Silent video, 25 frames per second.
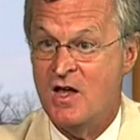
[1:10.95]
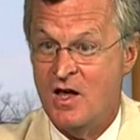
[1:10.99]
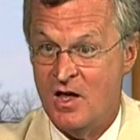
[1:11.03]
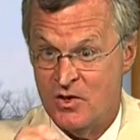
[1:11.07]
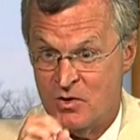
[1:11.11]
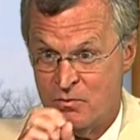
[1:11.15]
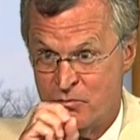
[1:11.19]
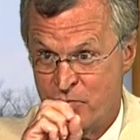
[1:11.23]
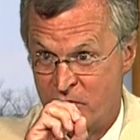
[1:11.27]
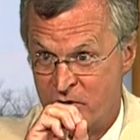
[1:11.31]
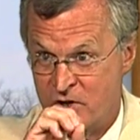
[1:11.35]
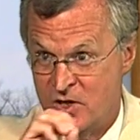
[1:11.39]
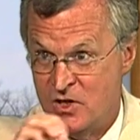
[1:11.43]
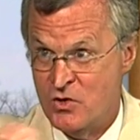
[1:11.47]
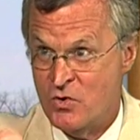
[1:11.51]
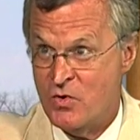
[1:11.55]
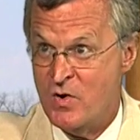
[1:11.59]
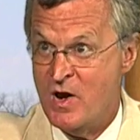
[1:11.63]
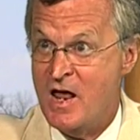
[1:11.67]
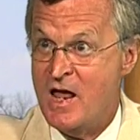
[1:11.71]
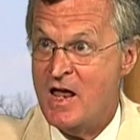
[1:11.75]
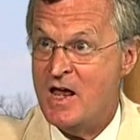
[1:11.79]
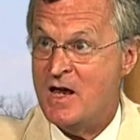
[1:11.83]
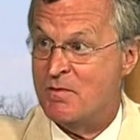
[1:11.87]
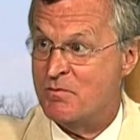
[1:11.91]
and they're putting your
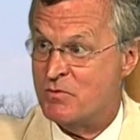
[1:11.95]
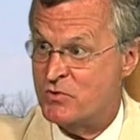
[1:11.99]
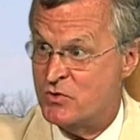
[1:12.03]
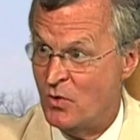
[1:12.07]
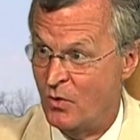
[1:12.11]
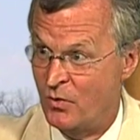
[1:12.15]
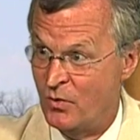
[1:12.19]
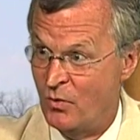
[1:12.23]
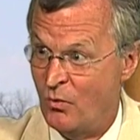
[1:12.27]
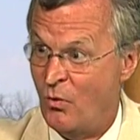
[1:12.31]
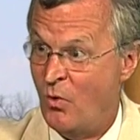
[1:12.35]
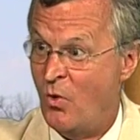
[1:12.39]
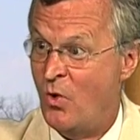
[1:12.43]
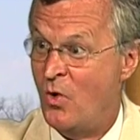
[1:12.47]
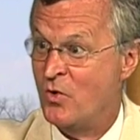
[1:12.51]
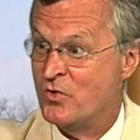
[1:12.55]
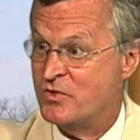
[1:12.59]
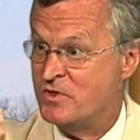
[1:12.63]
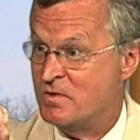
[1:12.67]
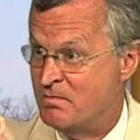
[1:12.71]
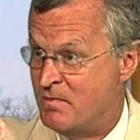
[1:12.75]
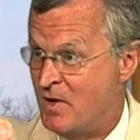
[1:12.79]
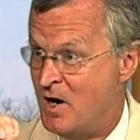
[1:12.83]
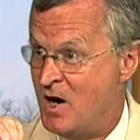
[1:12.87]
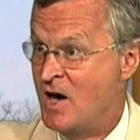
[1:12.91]
names on the
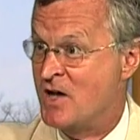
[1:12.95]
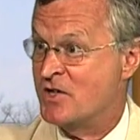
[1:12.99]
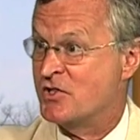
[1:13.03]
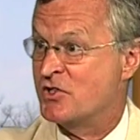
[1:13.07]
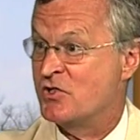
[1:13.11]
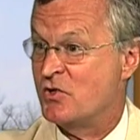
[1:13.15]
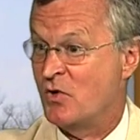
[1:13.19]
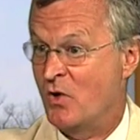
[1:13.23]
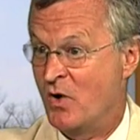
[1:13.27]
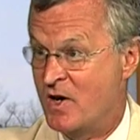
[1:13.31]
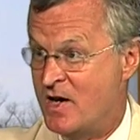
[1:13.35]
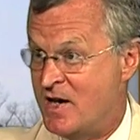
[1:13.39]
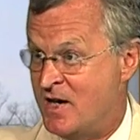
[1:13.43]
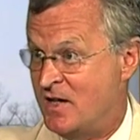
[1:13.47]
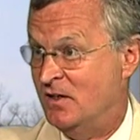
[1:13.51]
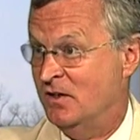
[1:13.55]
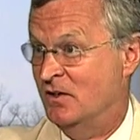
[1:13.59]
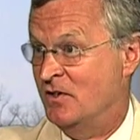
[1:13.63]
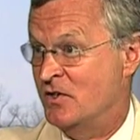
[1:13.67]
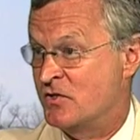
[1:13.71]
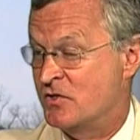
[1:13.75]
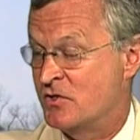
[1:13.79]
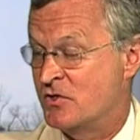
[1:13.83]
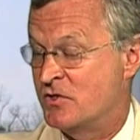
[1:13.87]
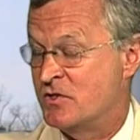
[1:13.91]
walls of mosques on
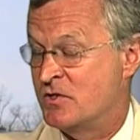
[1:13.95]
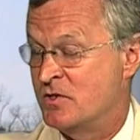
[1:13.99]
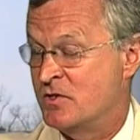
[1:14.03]
hit lists.